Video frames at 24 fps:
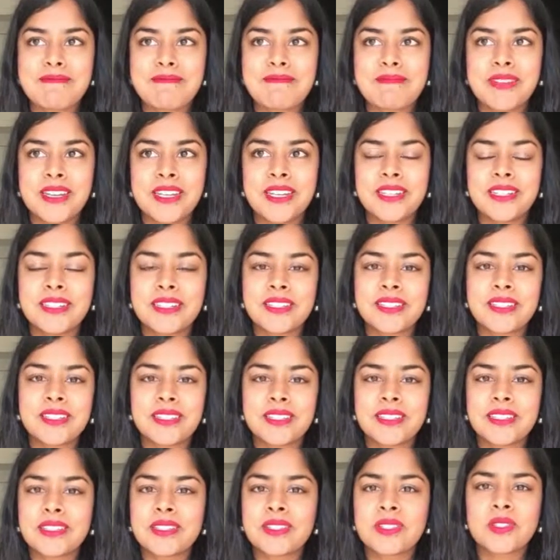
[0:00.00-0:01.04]
It is
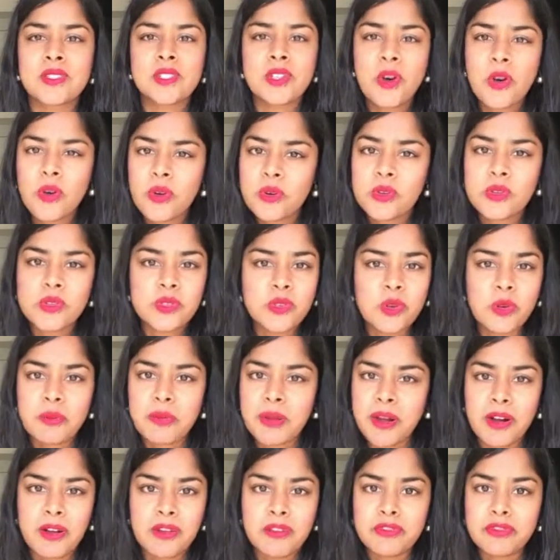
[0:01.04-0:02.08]
so
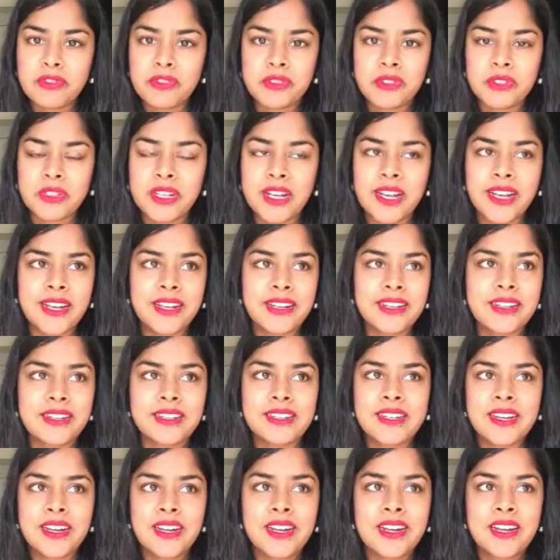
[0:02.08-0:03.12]
powerful,
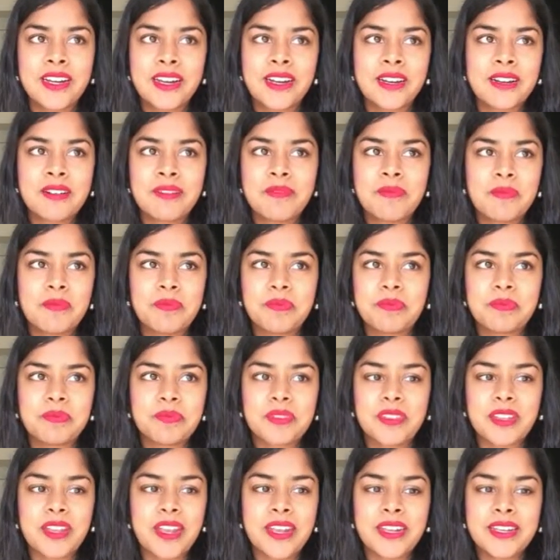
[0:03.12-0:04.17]
and
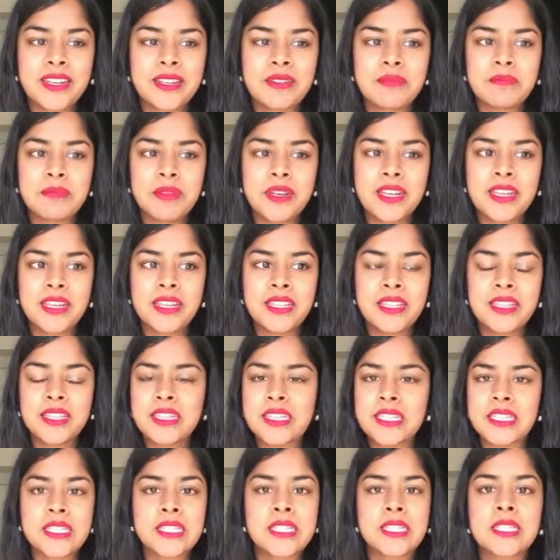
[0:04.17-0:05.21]
it can be
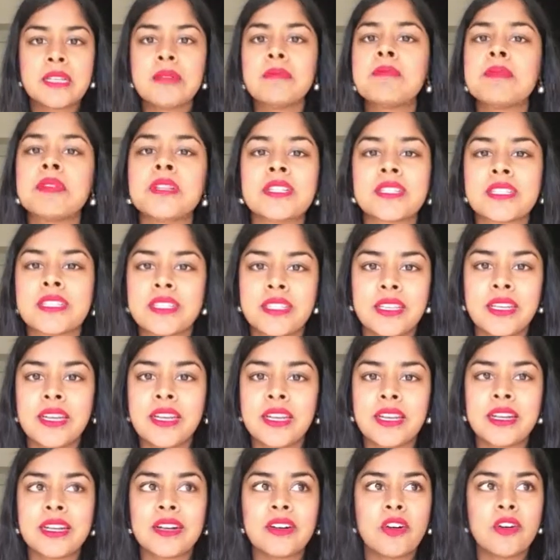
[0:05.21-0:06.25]
the simplest
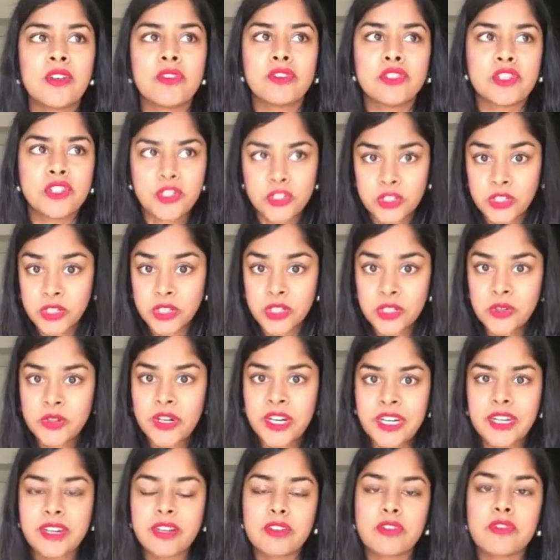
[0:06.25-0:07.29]
thing of just
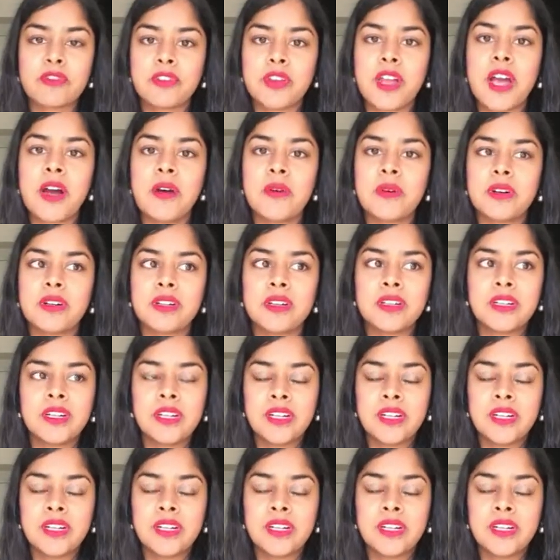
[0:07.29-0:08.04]
looking at a flower